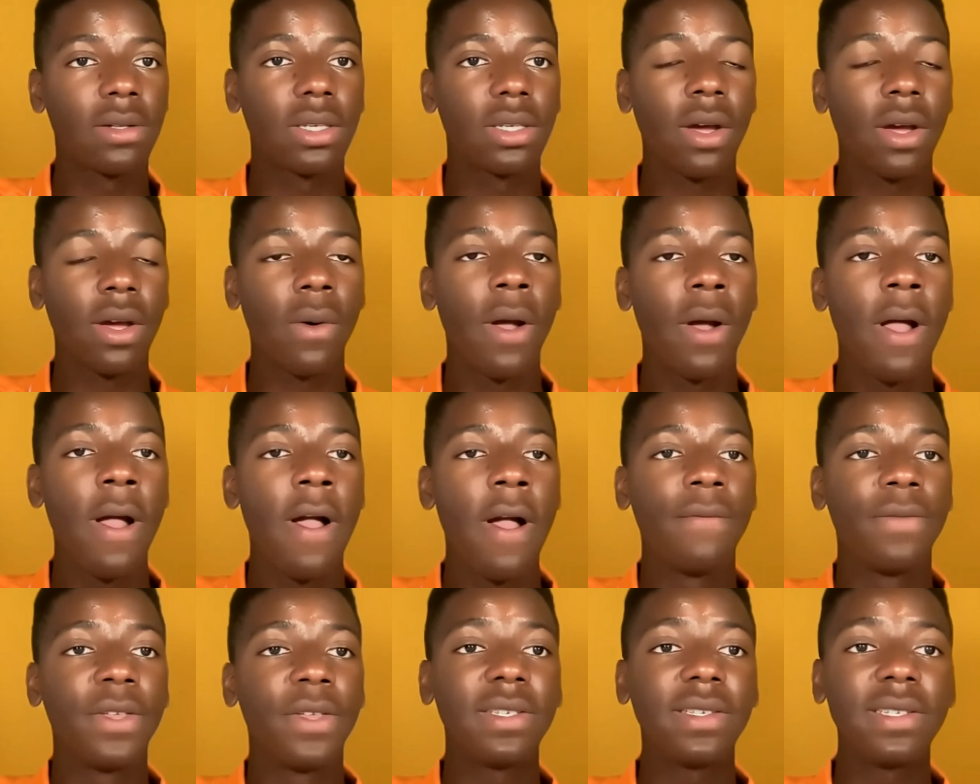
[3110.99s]
So
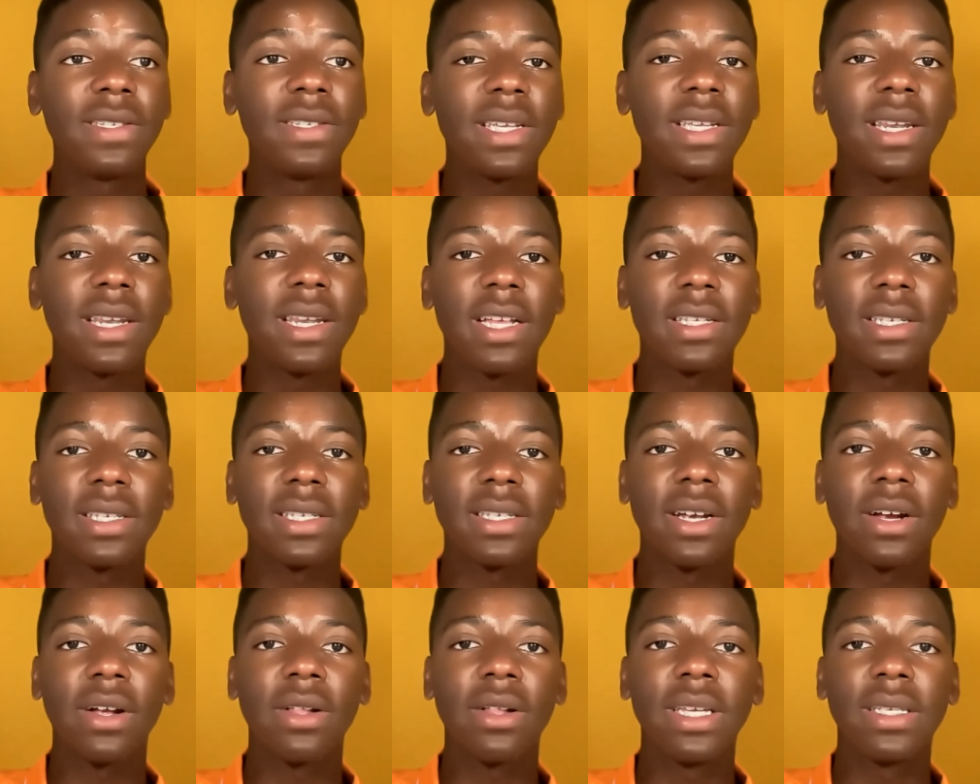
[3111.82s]
this isn't
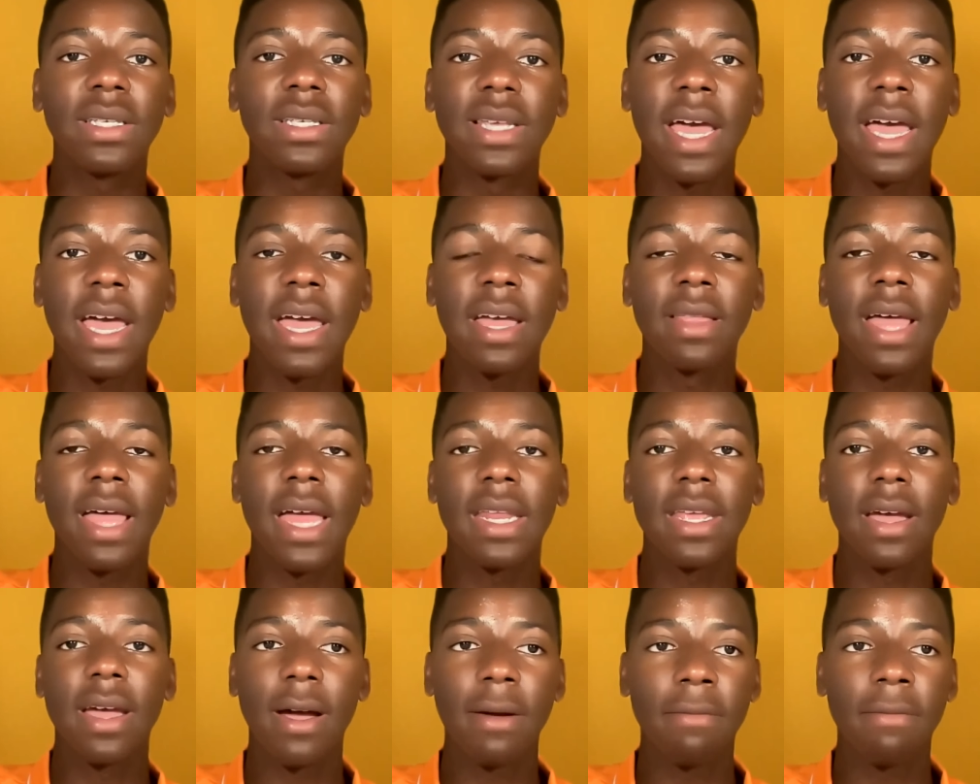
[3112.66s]
necessarily saying
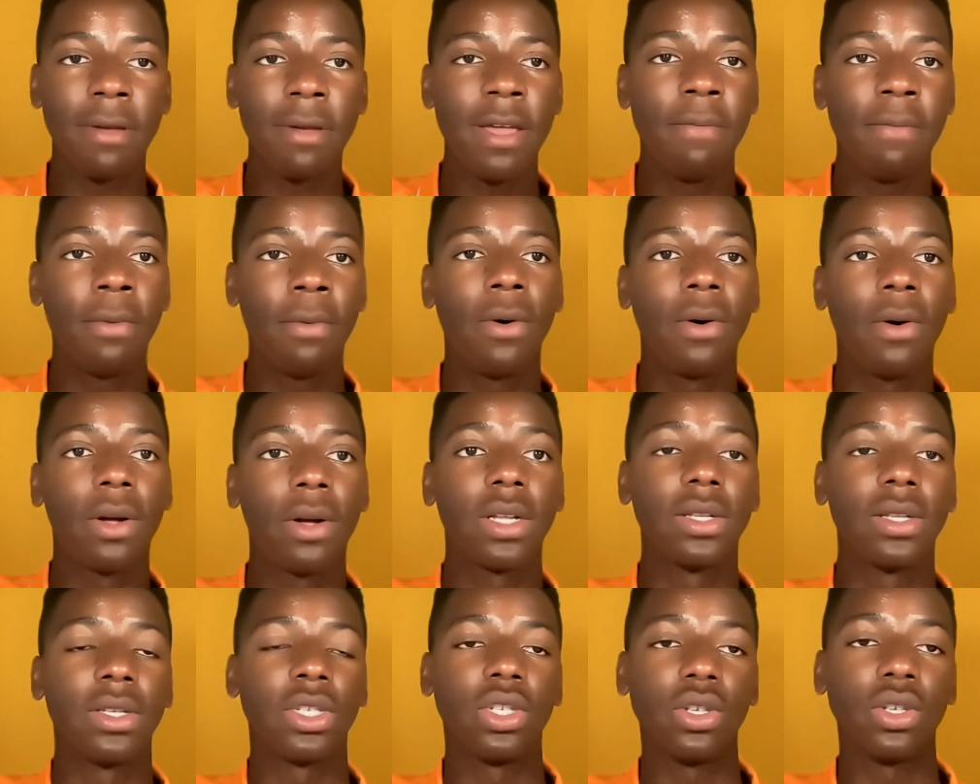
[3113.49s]
that young people
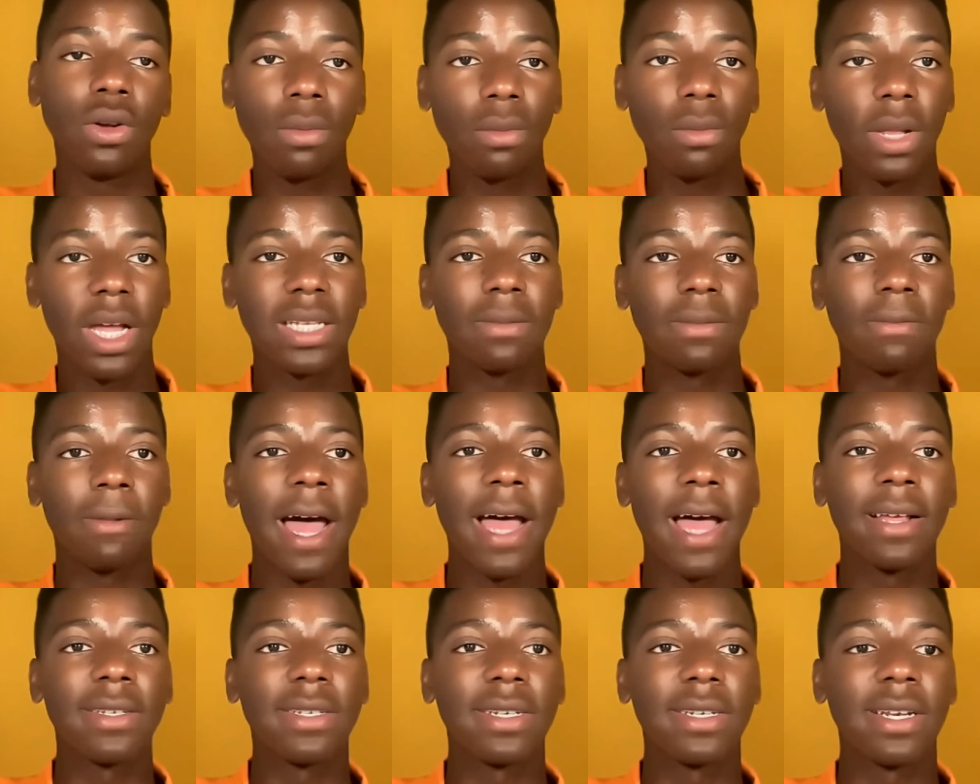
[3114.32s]
consume less
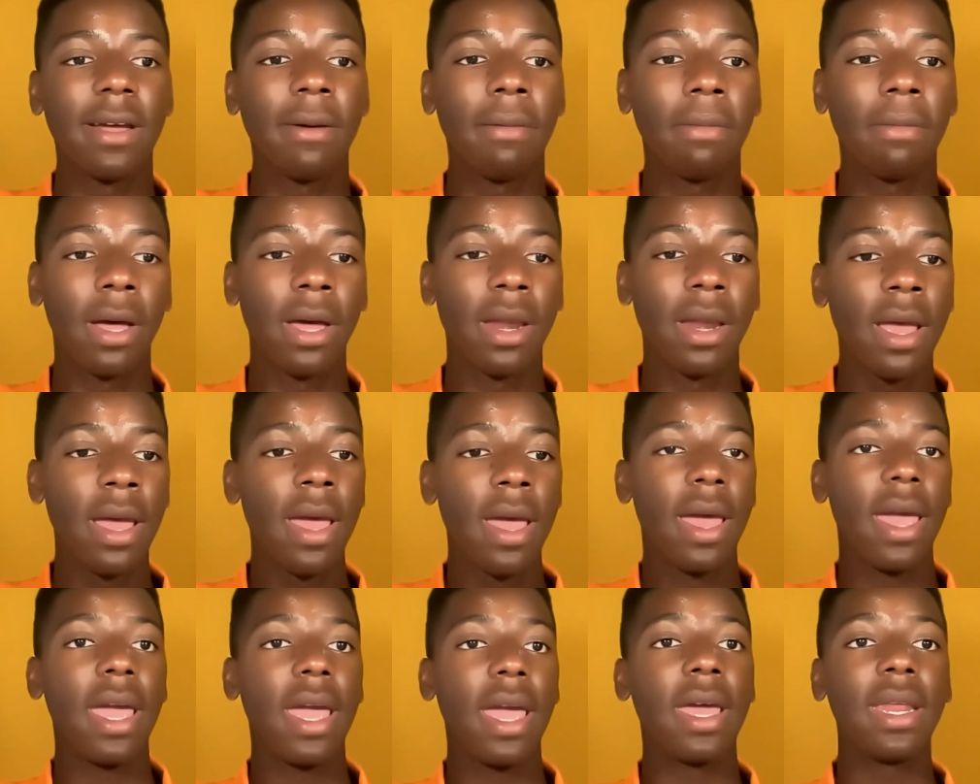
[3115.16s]
plastic, but
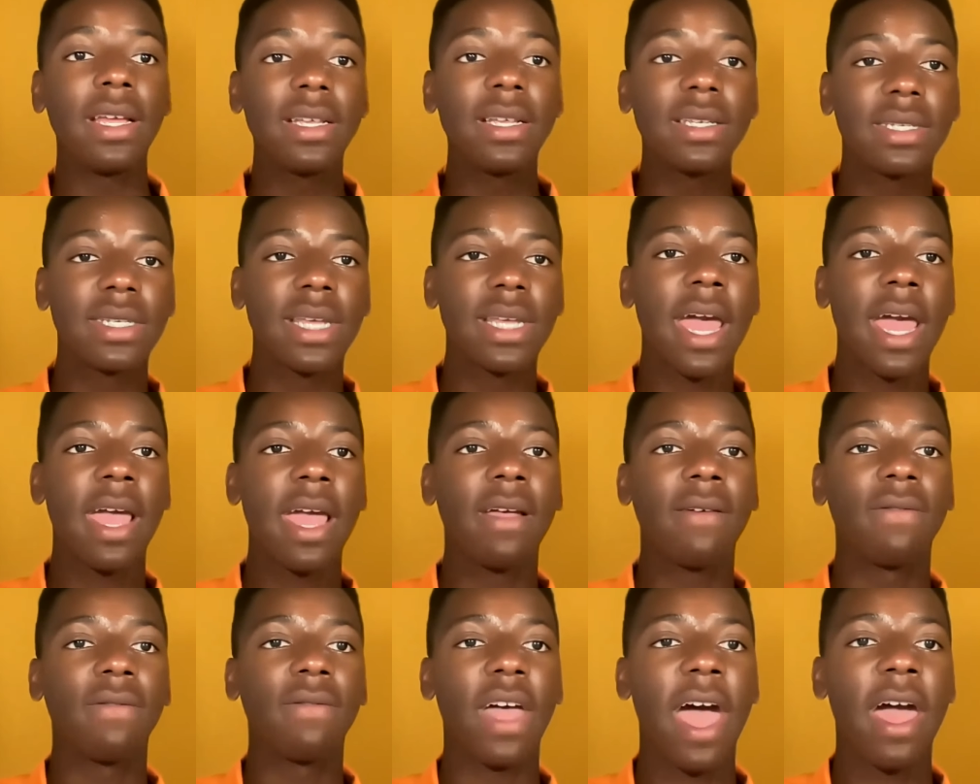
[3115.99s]
it is
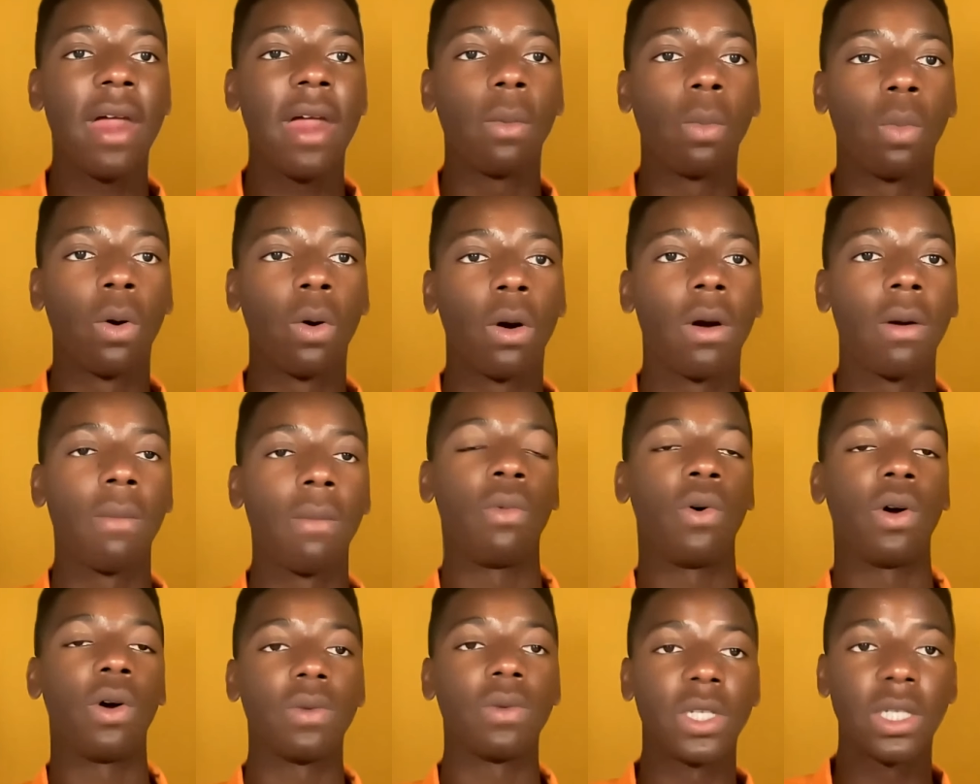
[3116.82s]
saying that we're
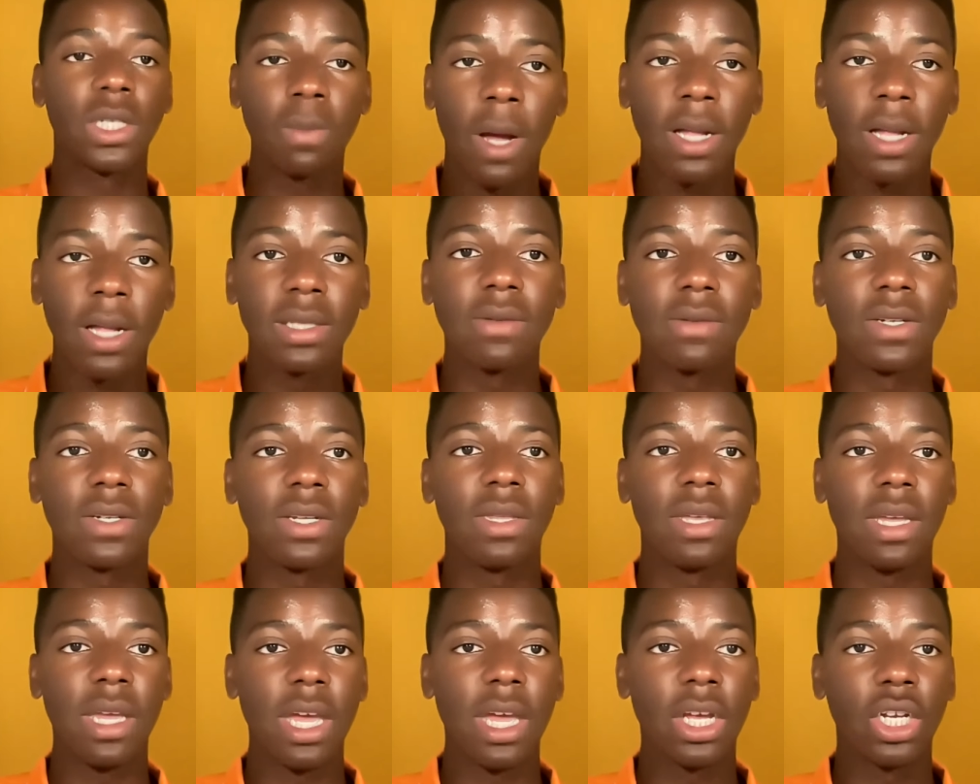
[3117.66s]
more responsive
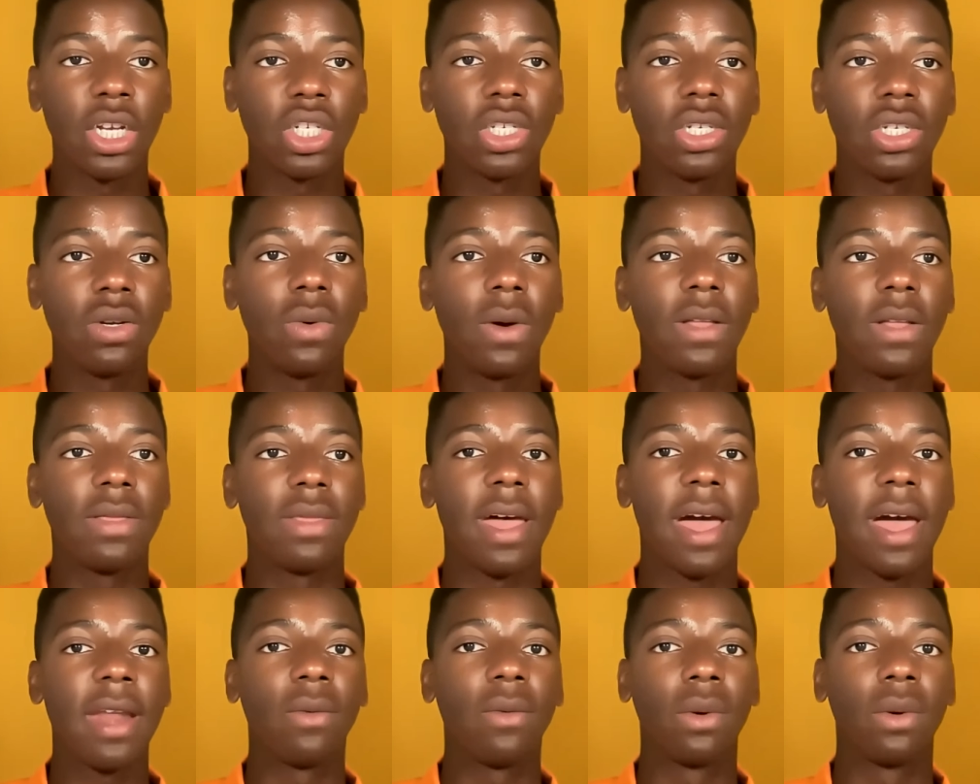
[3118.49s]
to the issue and
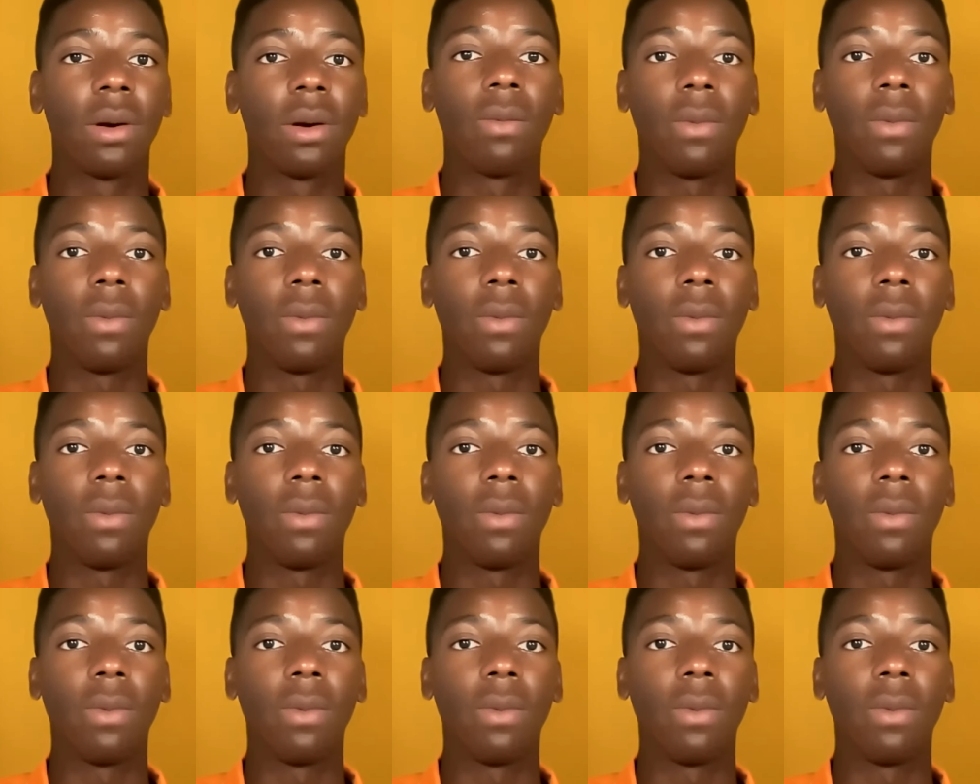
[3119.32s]
that we're